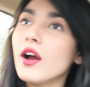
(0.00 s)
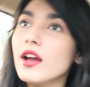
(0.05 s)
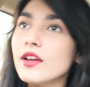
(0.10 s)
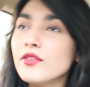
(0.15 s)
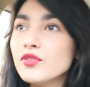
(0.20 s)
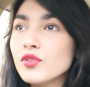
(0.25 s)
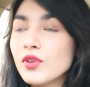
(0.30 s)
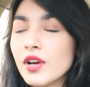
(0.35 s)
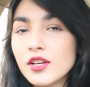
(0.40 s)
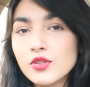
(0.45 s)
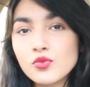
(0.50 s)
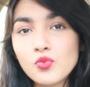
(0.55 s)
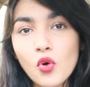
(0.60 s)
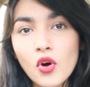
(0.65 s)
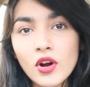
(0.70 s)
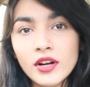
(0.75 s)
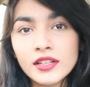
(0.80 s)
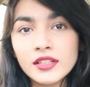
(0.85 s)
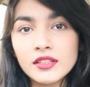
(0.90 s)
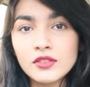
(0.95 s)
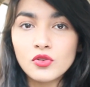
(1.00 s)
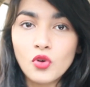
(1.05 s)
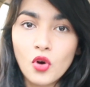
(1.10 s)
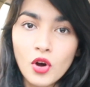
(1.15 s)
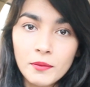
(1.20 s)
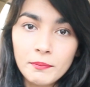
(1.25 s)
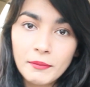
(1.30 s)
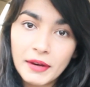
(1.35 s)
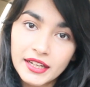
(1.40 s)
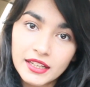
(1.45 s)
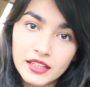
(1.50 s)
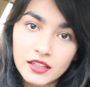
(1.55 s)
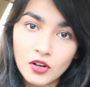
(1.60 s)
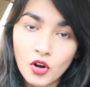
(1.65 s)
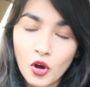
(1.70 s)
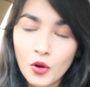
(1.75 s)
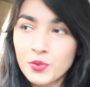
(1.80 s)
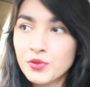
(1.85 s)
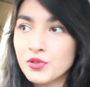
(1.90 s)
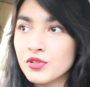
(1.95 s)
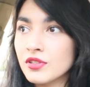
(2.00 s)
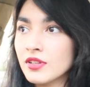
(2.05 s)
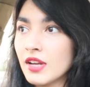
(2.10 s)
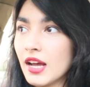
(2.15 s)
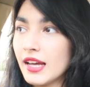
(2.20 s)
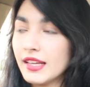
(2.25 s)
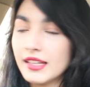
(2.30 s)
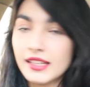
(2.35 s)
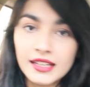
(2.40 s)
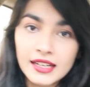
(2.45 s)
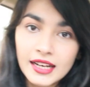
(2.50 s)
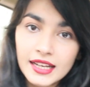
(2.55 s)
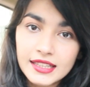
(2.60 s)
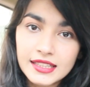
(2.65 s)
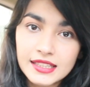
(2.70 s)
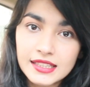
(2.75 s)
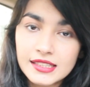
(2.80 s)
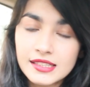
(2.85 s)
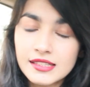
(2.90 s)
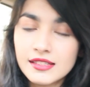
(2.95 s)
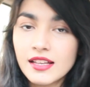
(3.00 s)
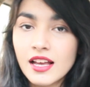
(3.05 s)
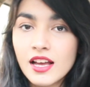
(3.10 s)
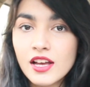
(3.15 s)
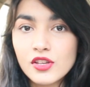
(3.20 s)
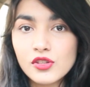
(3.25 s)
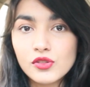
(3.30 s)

If you guys want a non-medical option, I really like Kiehl's.